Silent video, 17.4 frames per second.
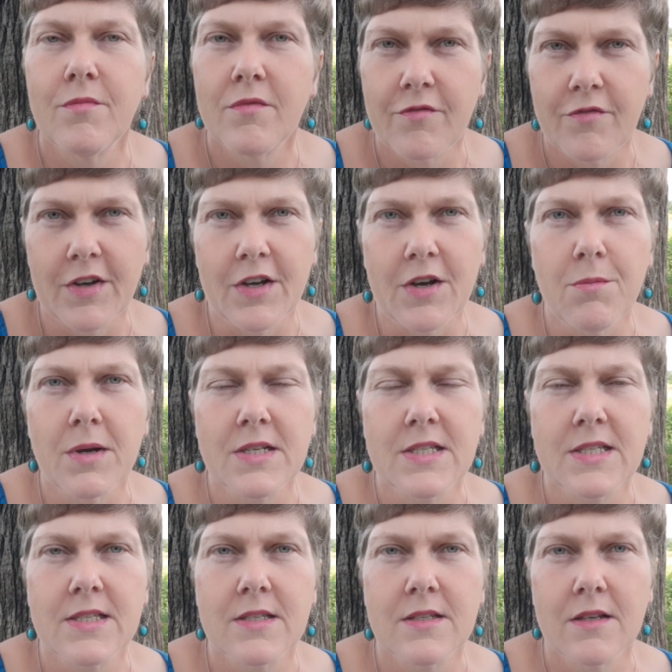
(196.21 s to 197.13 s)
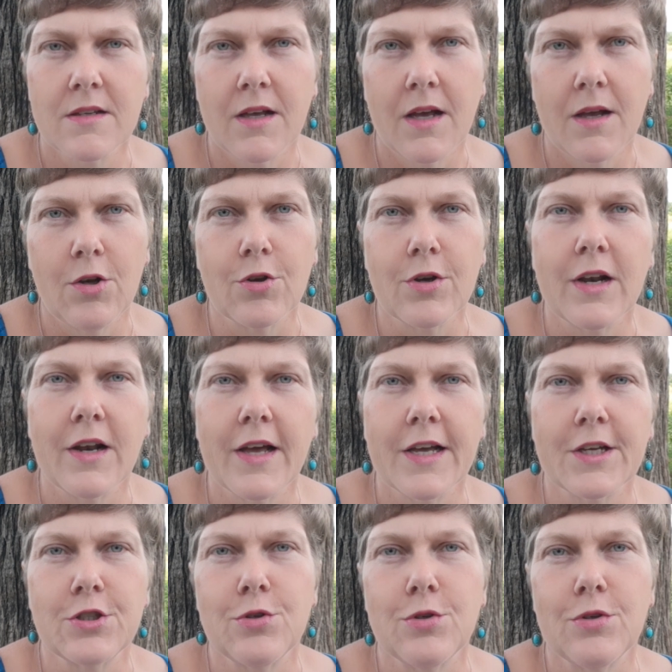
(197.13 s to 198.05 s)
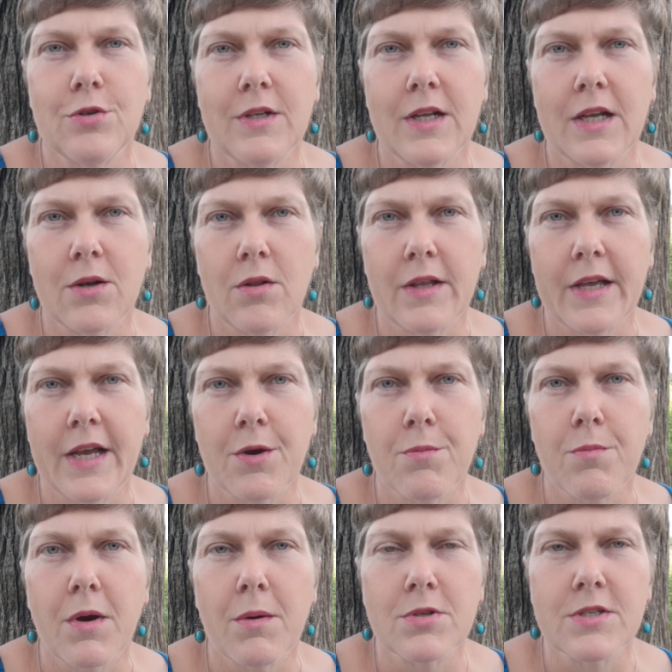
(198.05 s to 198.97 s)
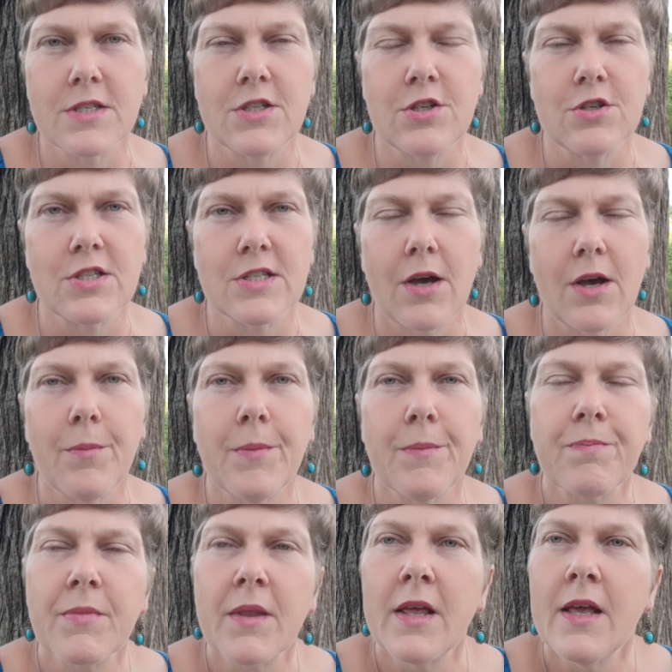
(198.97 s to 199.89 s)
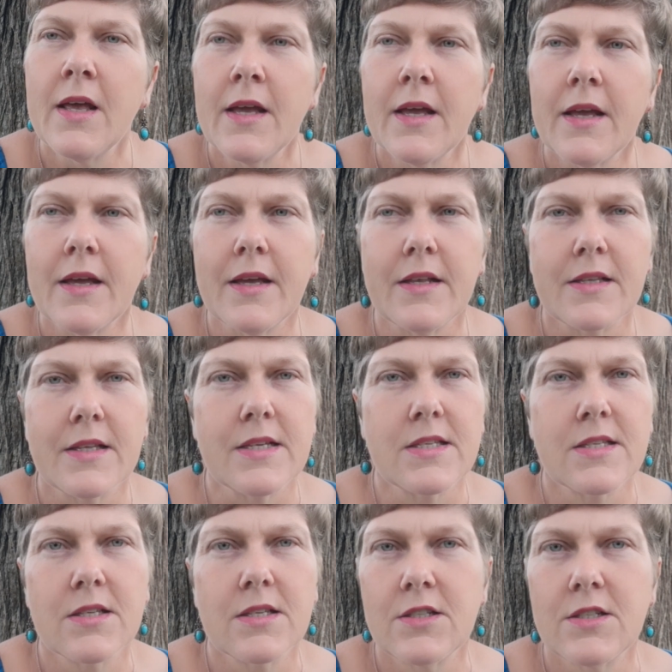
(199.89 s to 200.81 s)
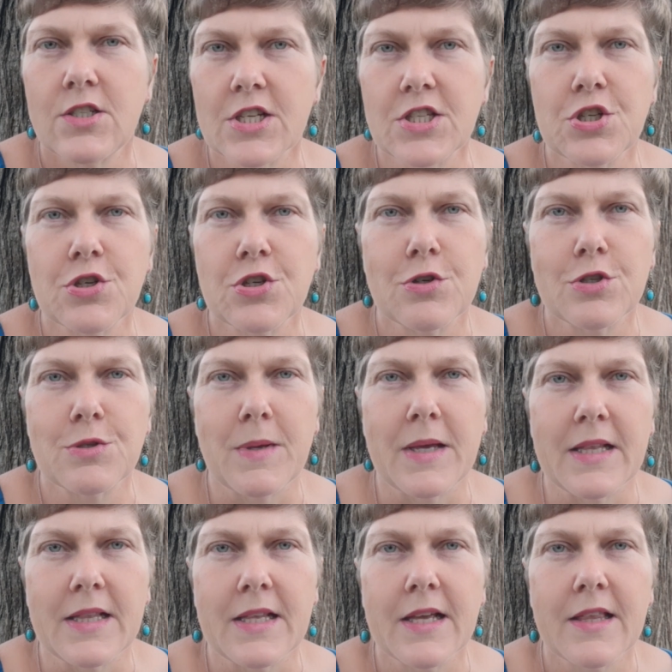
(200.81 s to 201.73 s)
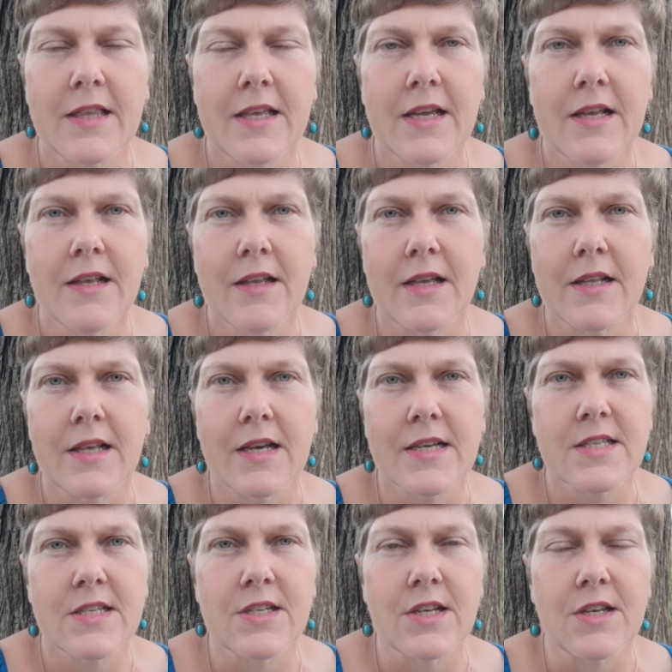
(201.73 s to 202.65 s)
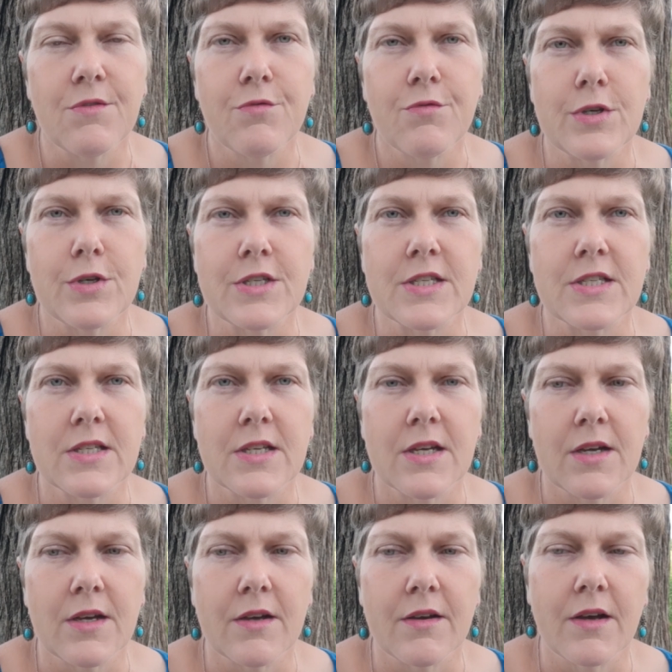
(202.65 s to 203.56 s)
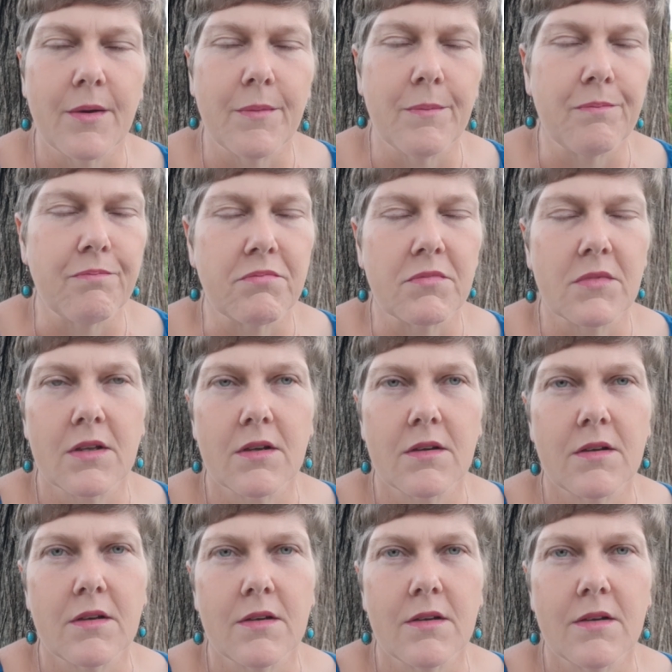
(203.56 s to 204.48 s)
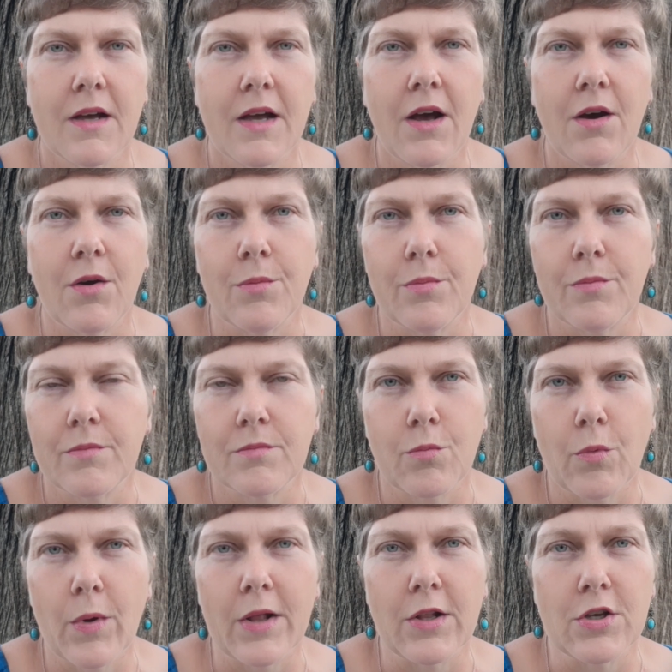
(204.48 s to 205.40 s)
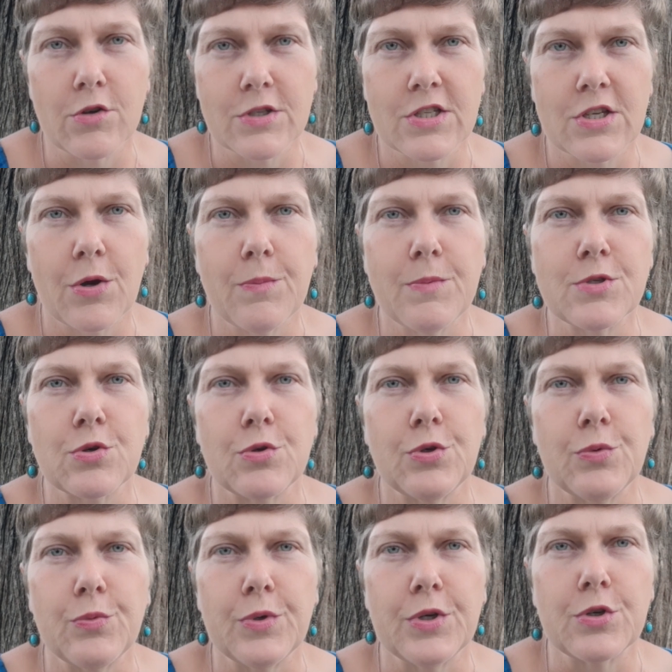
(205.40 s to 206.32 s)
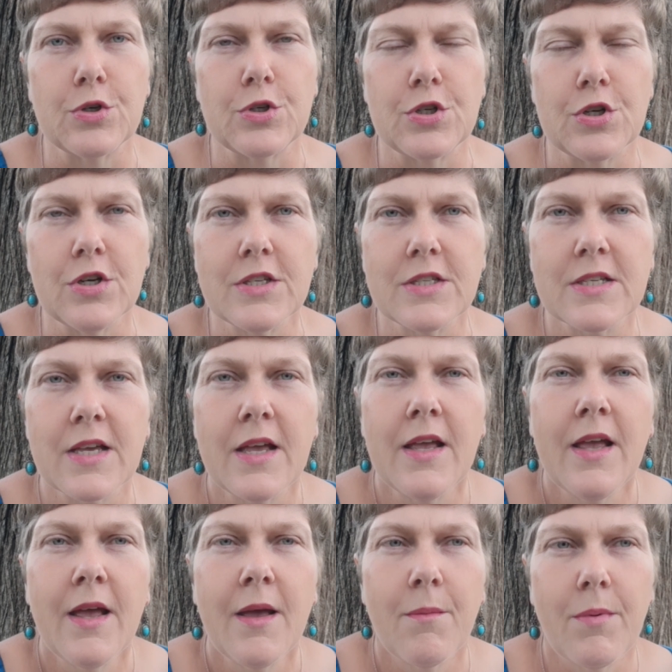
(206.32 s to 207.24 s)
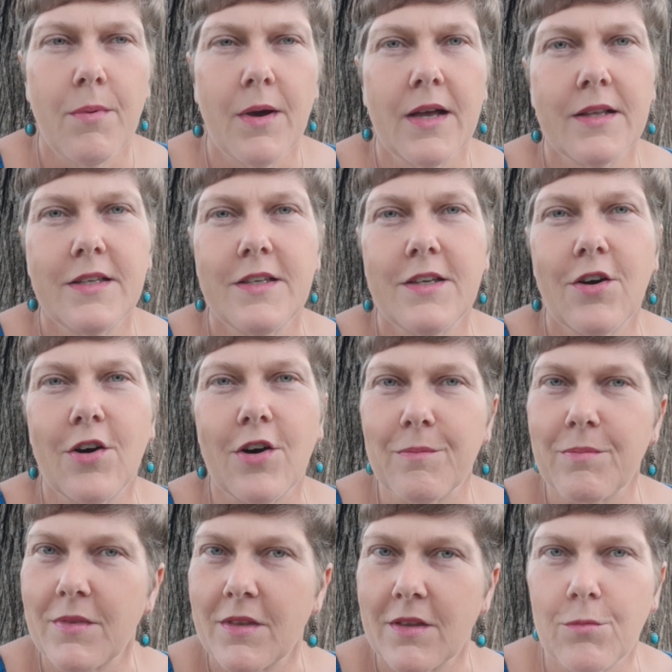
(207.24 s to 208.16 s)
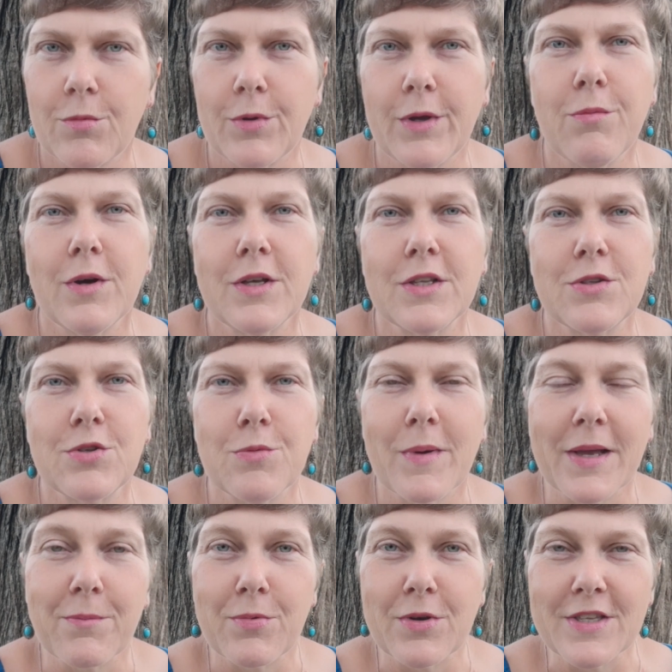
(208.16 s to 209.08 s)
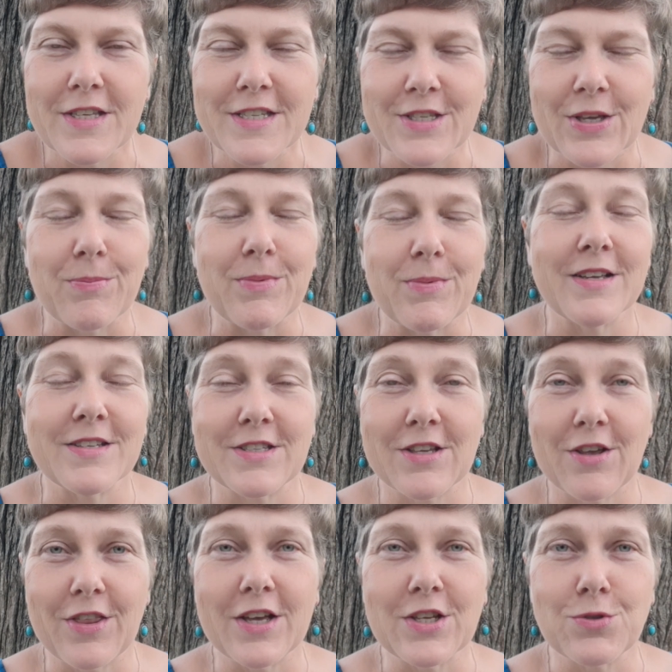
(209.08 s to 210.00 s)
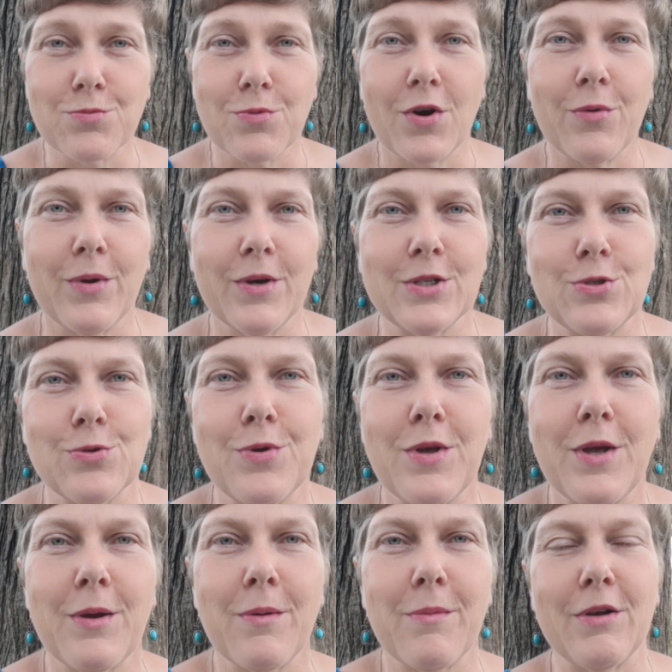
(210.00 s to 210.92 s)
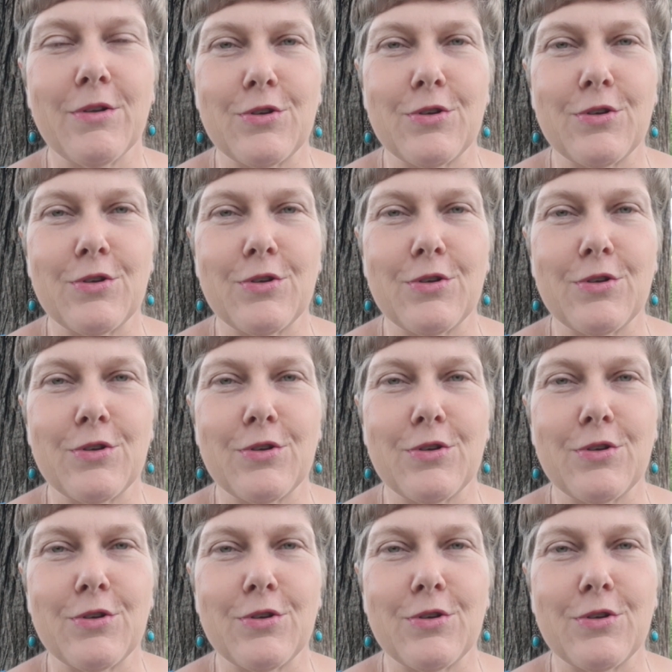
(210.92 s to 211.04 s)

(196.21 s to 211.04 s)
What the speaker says: Very much look-alike to little air bubbles in your soap. It is just a cosmetic thing. It doesn't influence the how well your soap is going to work or not. But yeah, we want to make pretty soap here, so that's why we are talking about